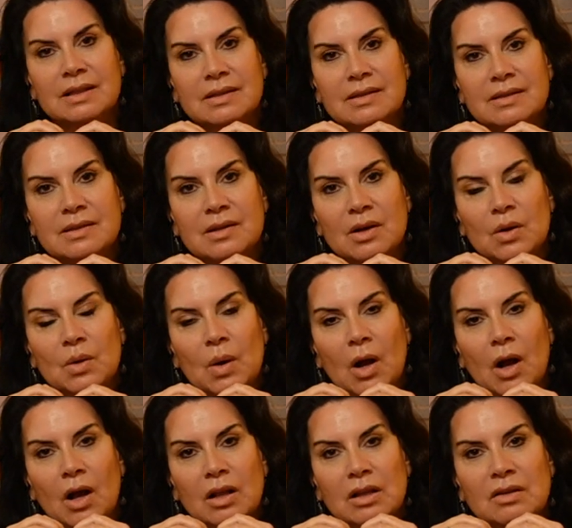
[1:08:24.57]
So,
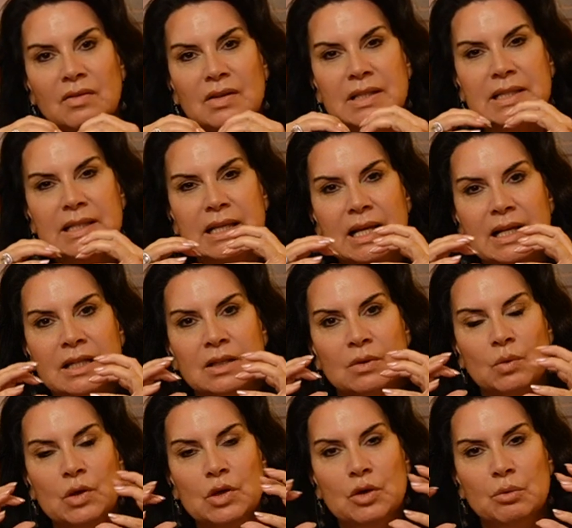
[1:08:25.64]
all of a sudden,
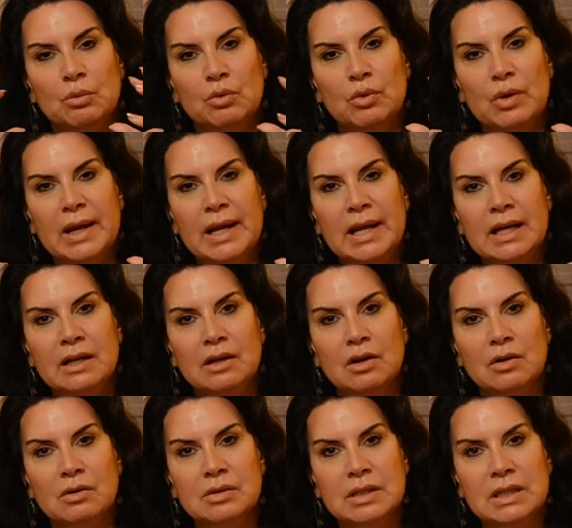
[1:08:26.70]
when your brain
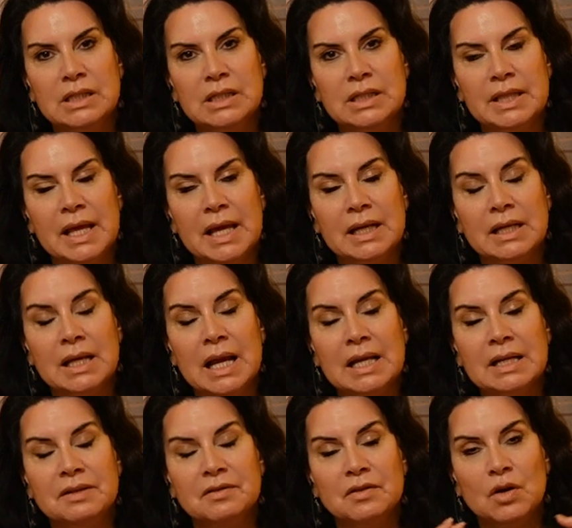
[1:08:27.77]
goes into that
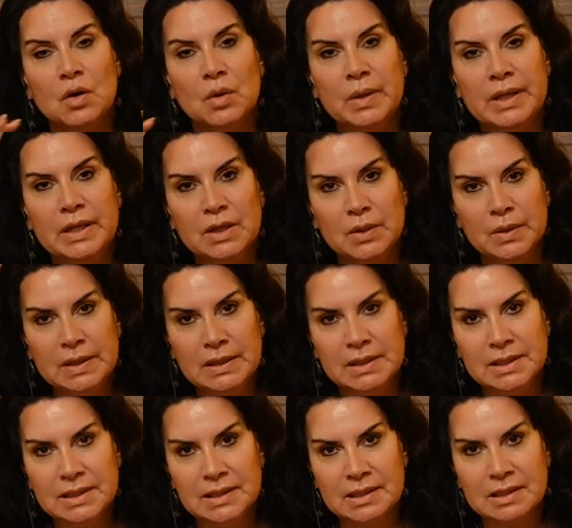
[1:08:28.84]
kind of
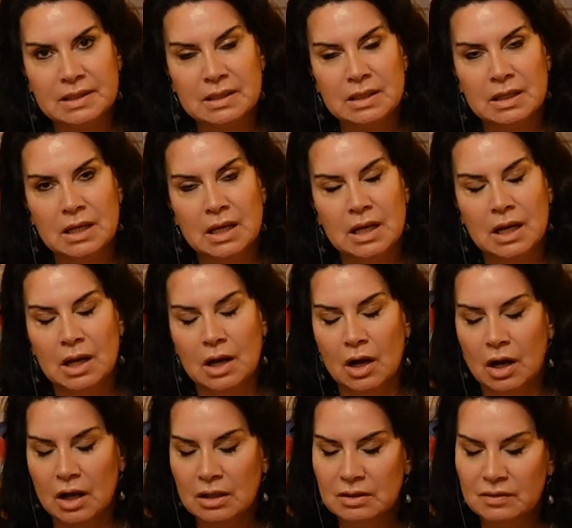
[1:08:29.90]
coherence,
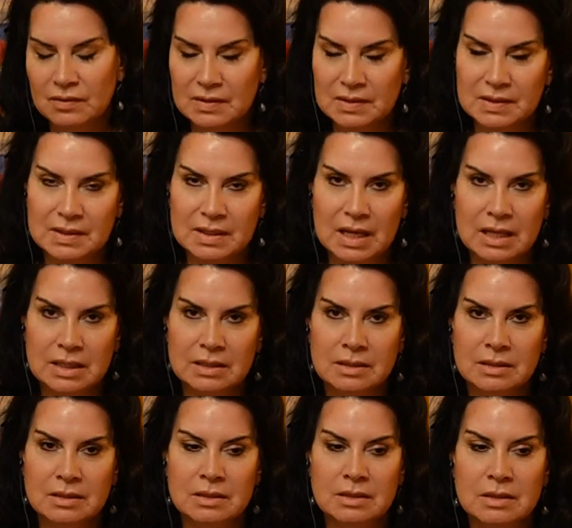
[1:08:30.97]
all of a
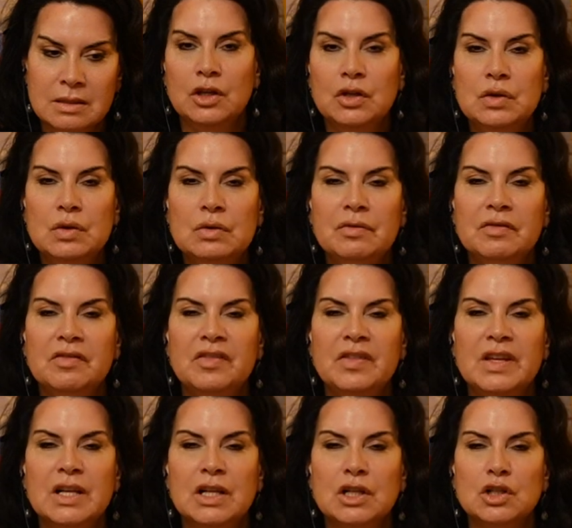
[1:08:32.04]
sudden you
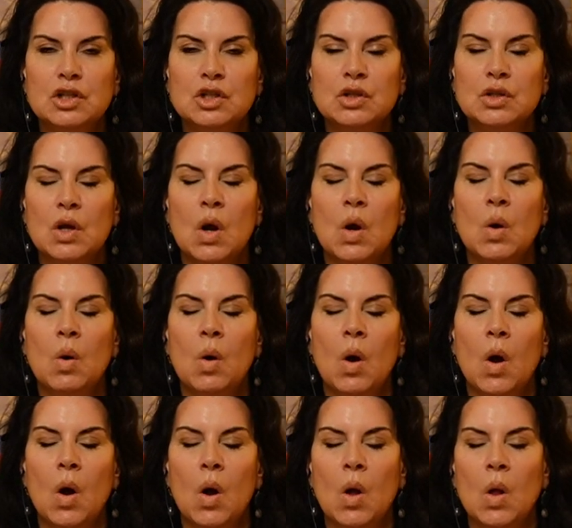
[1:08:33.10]
feel so
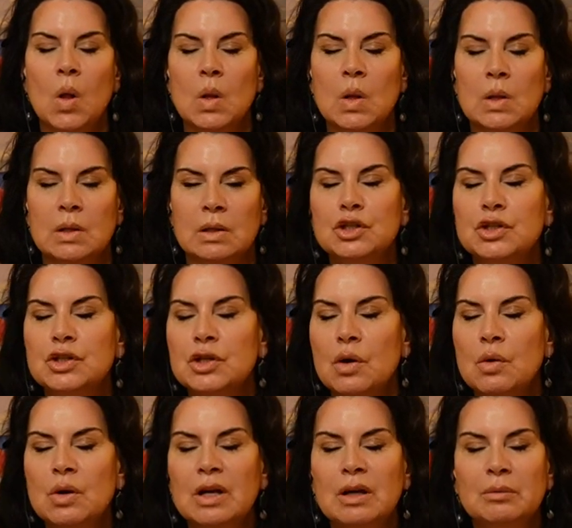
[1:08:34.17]
whole,
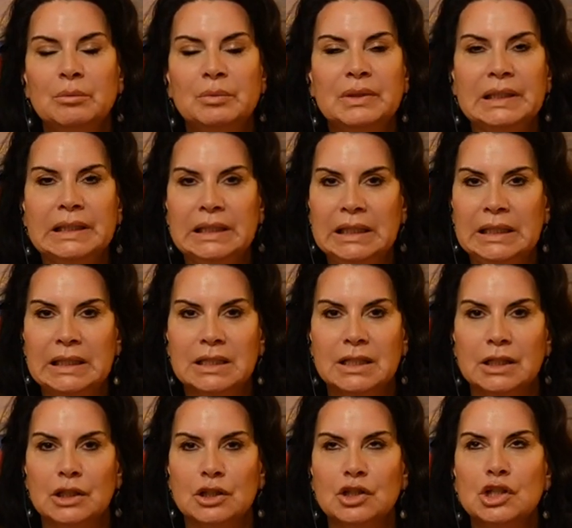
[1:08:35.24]
so complete,
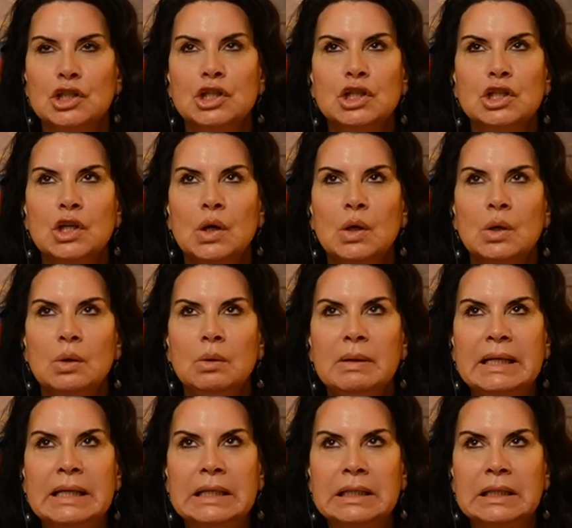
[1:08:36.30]
so
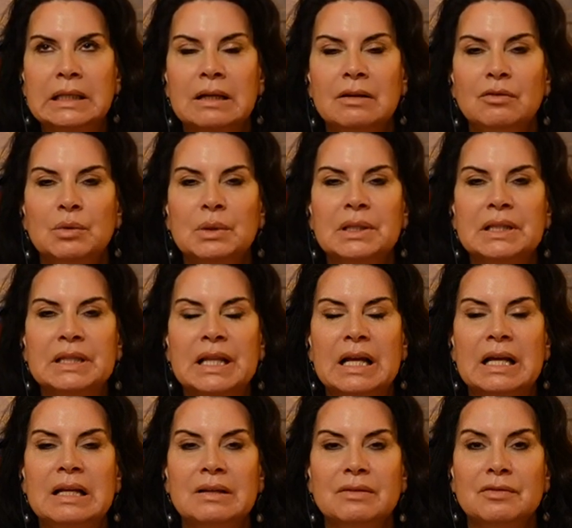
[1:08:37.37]
in love with
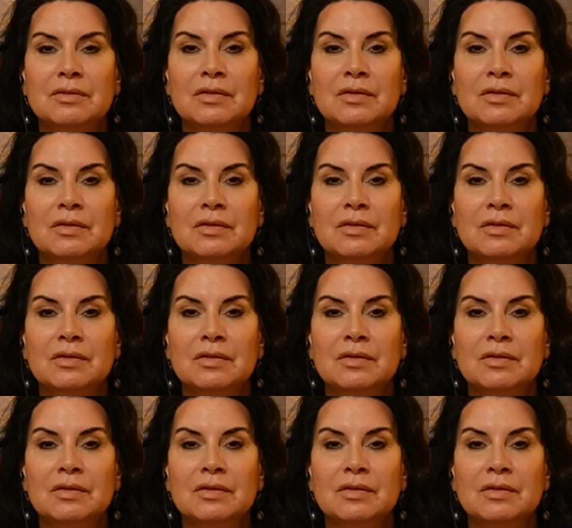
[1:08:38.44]
life